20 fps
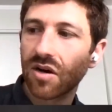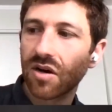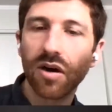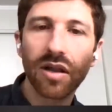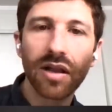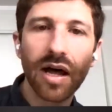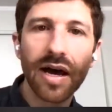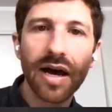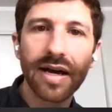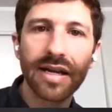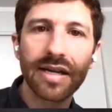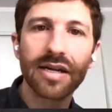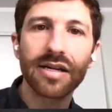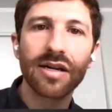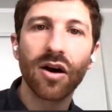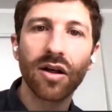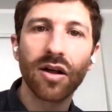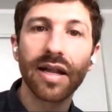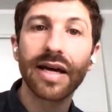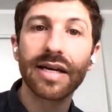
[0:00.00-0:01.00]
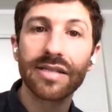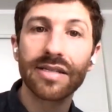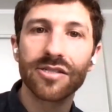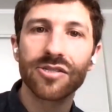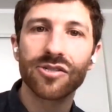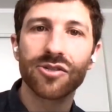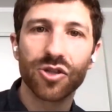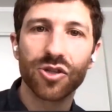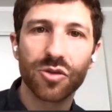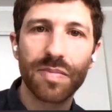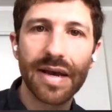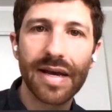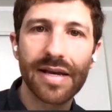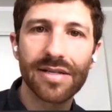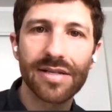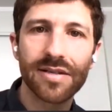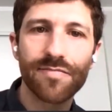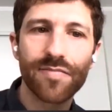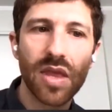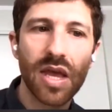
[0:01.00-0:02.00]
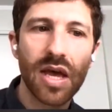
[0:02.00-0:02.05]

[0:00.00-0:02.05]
online in an online digital space